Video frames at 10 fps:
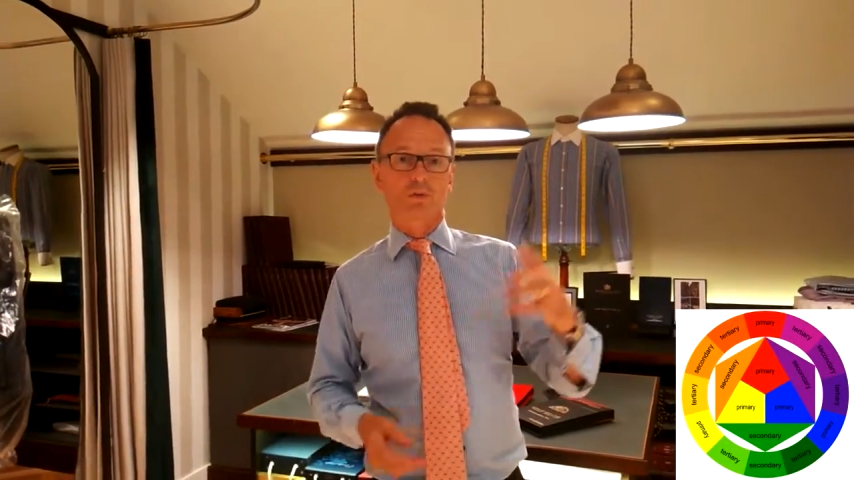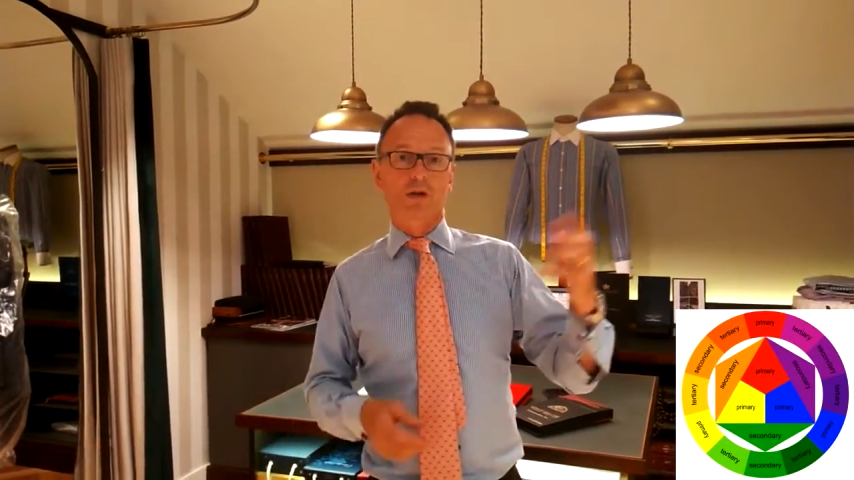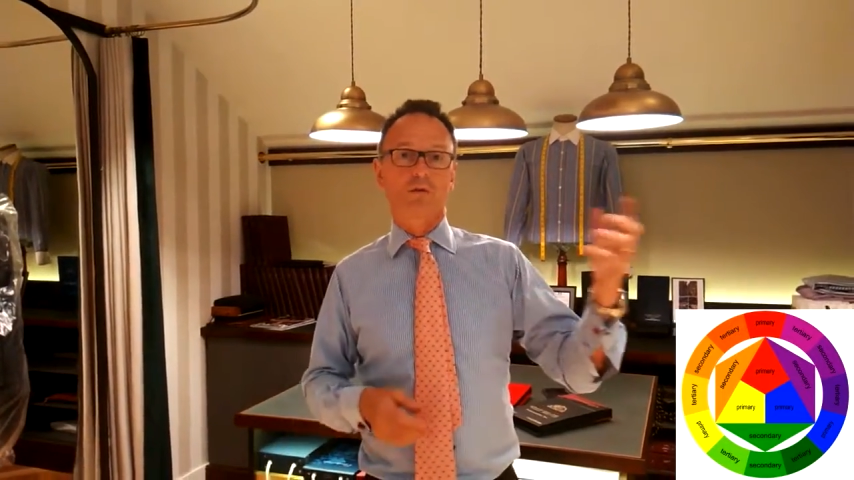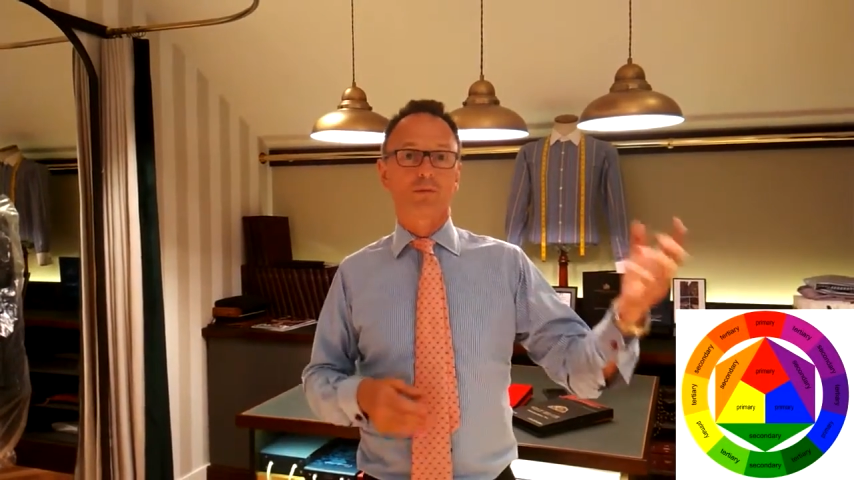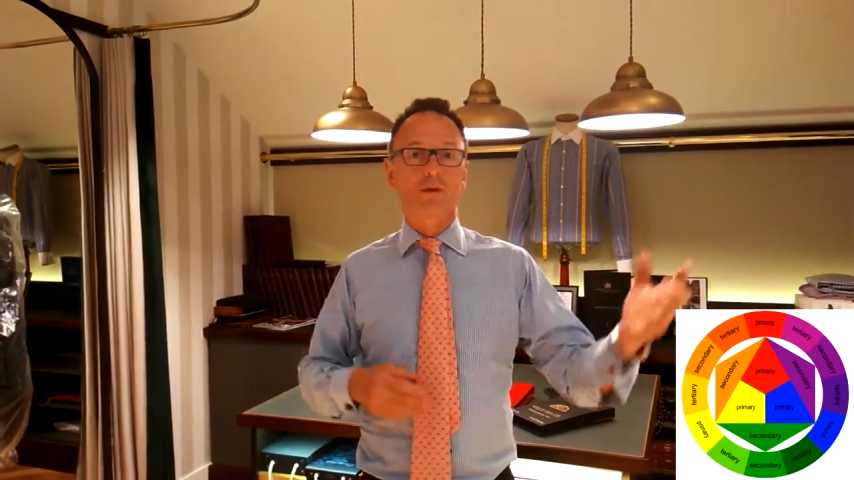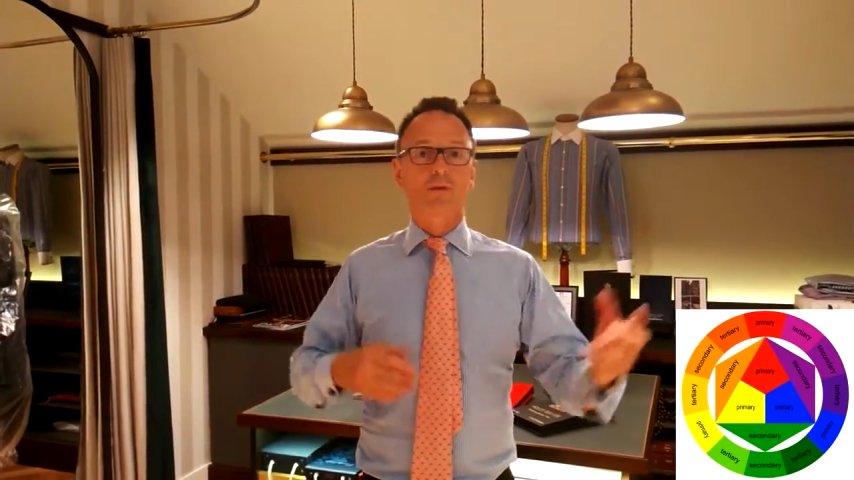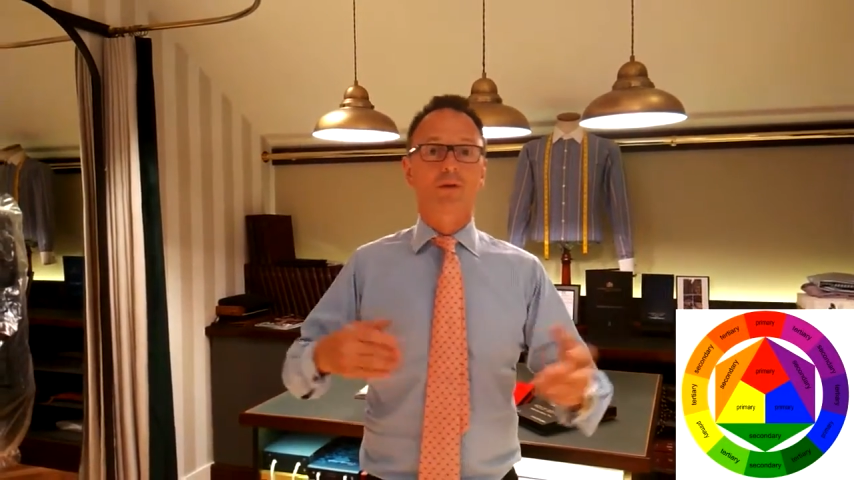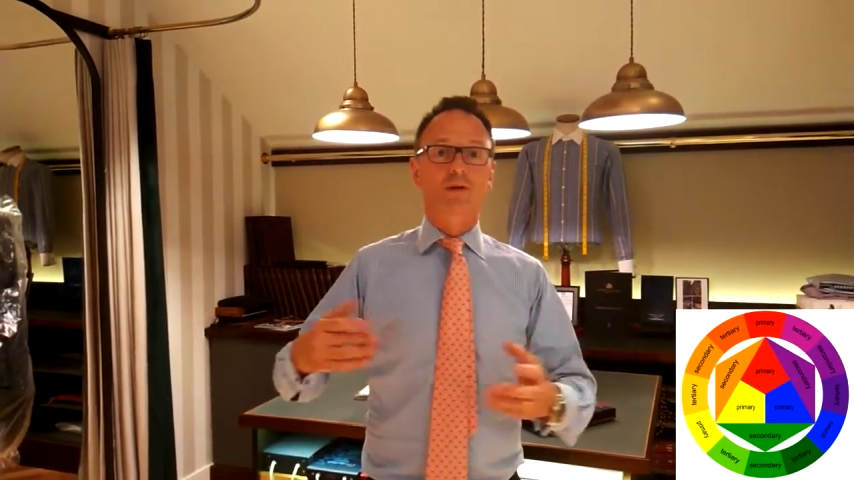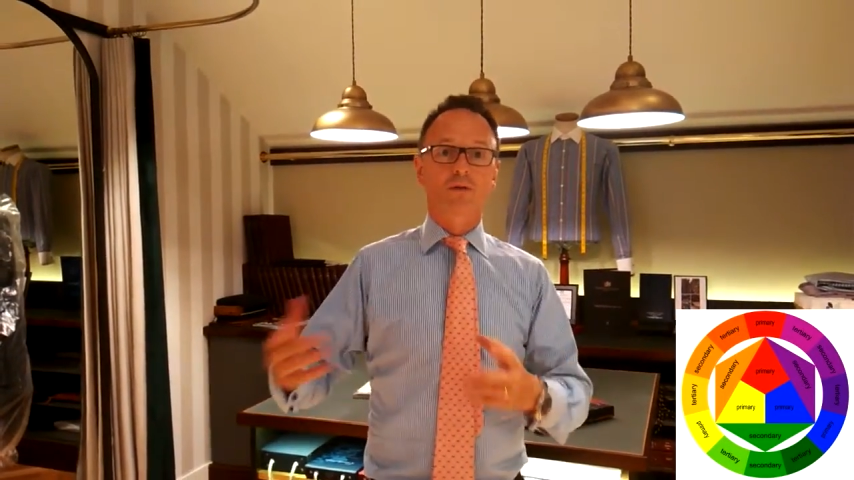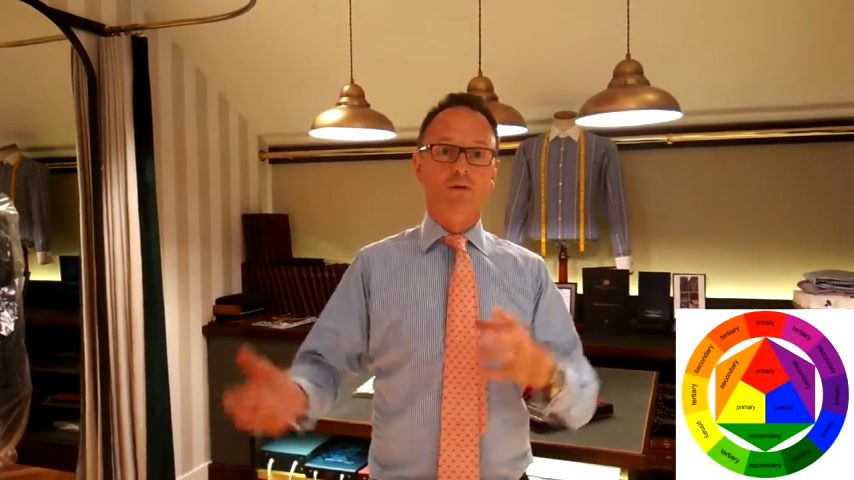would go with blue,
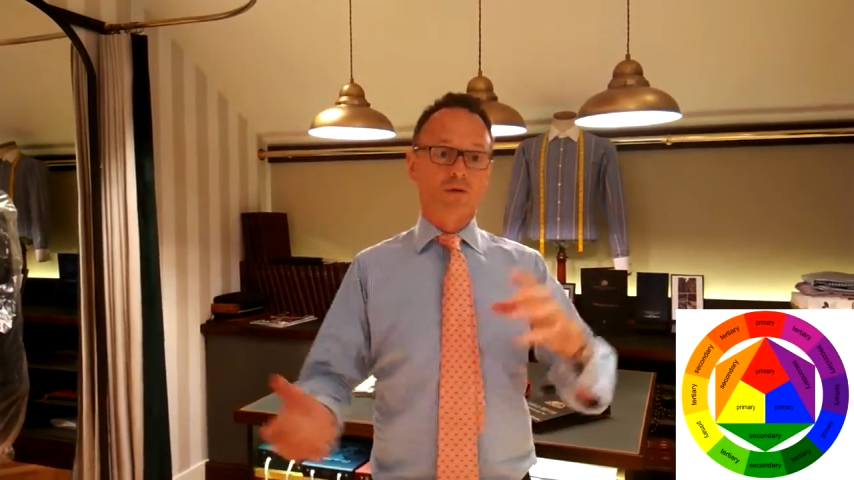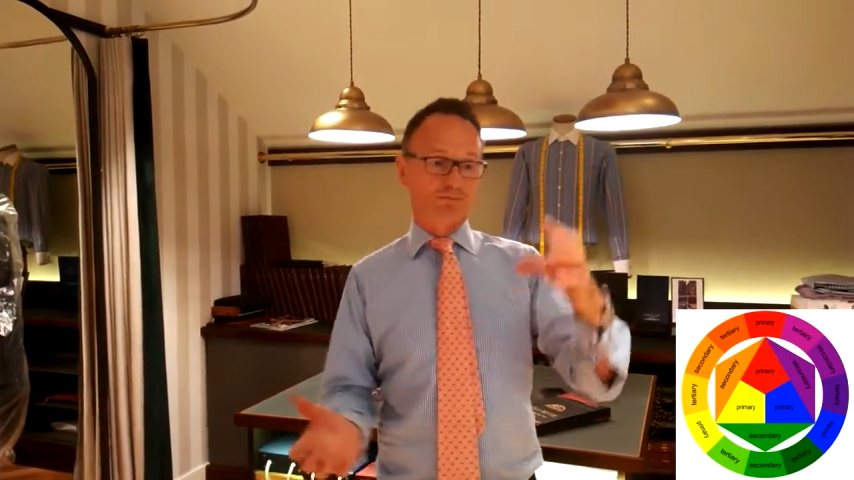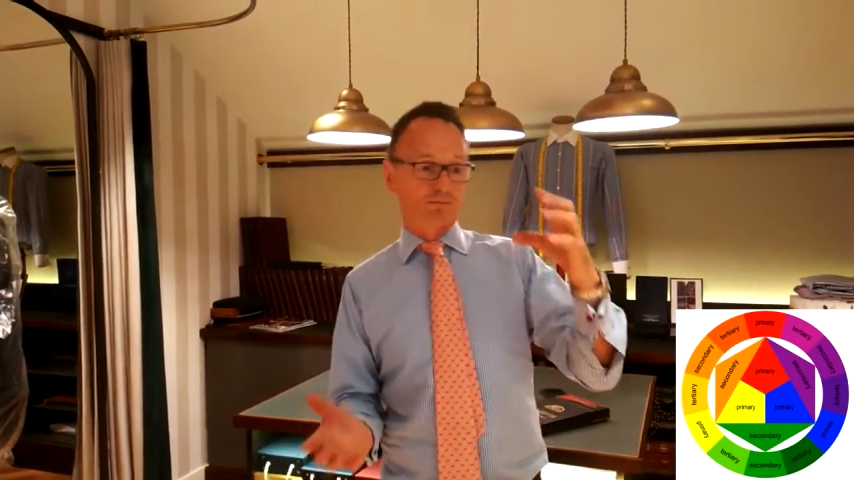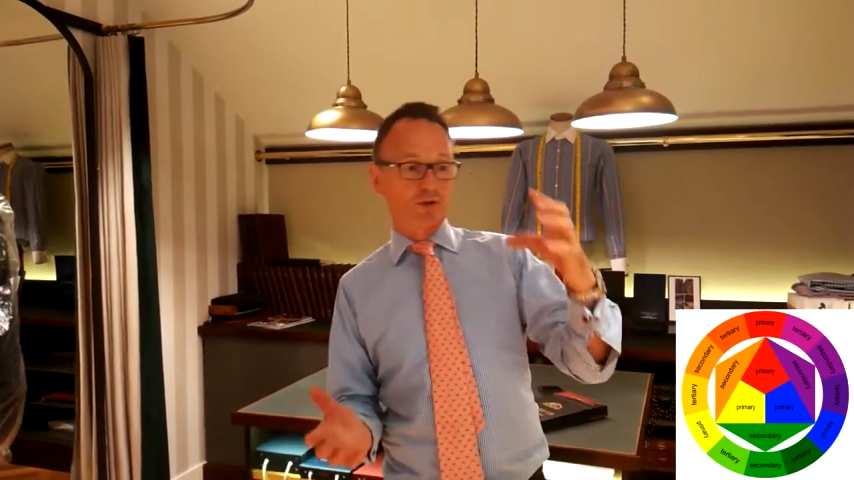but of course,